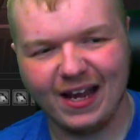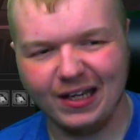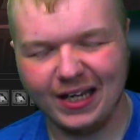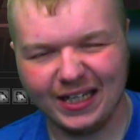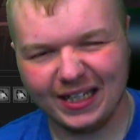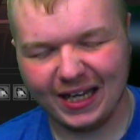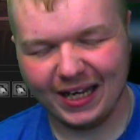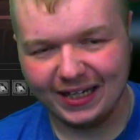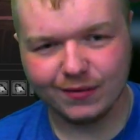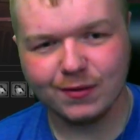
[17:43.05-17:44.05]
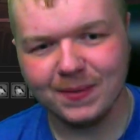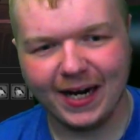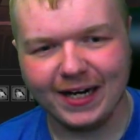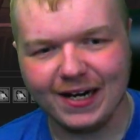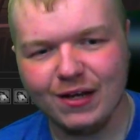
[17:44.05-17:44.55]
I, I, I got so many
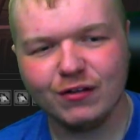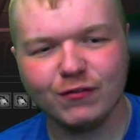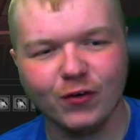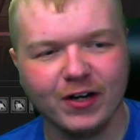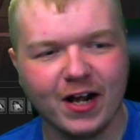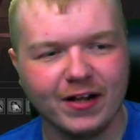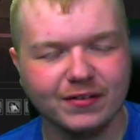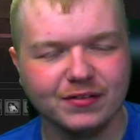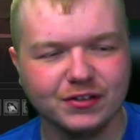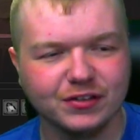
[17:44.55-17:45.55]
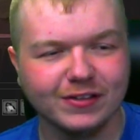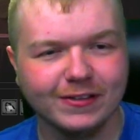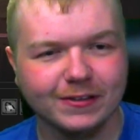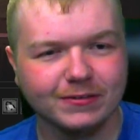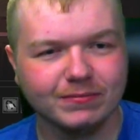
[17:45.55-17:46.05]
ideas for it now. It's just
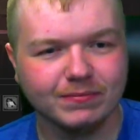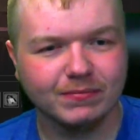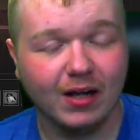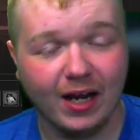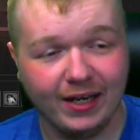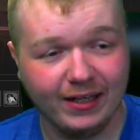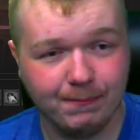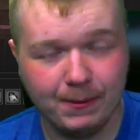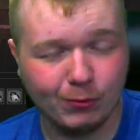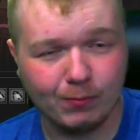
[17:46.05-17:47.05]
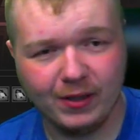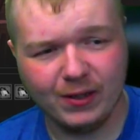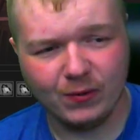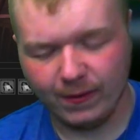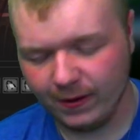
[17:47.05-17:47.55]
I need people to play it
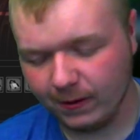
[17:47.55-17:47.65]
with now.